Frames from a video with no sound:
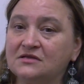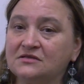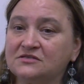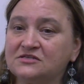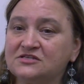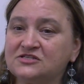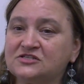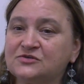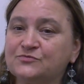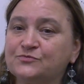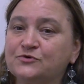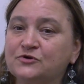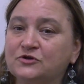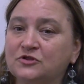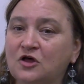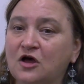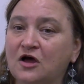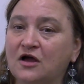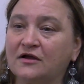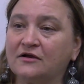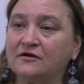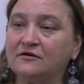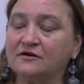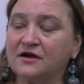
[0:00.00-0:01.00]
just to
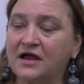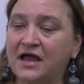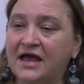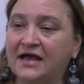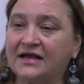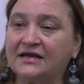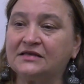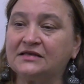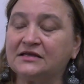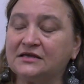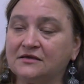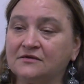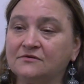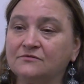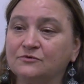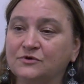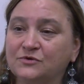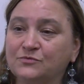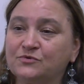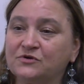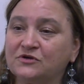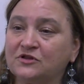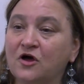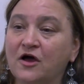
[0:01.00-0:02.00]
prolong her agony
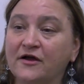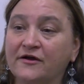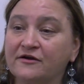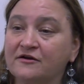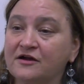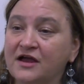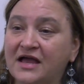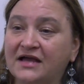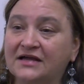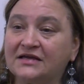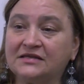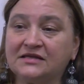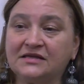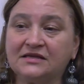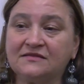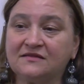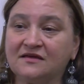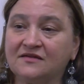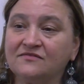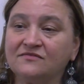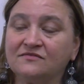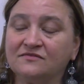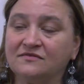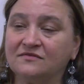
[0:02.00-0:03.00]
would prolong her agony
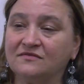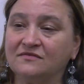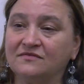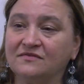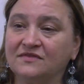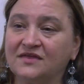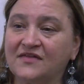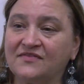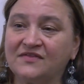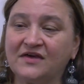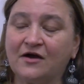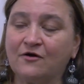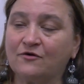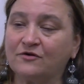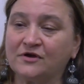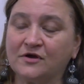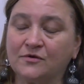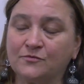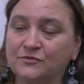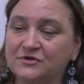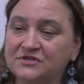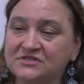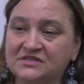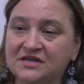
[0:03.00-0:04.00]
that that the
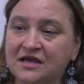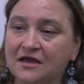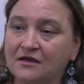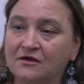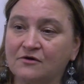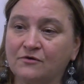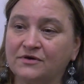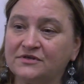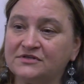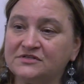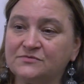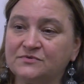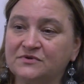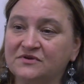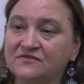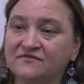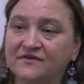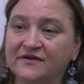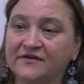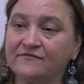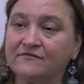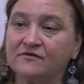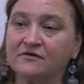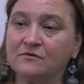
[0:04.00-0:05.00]
outcome was not going to be
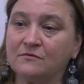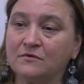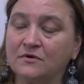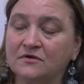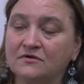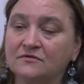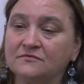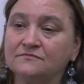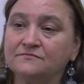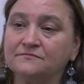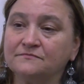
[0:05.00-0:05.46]
favorable.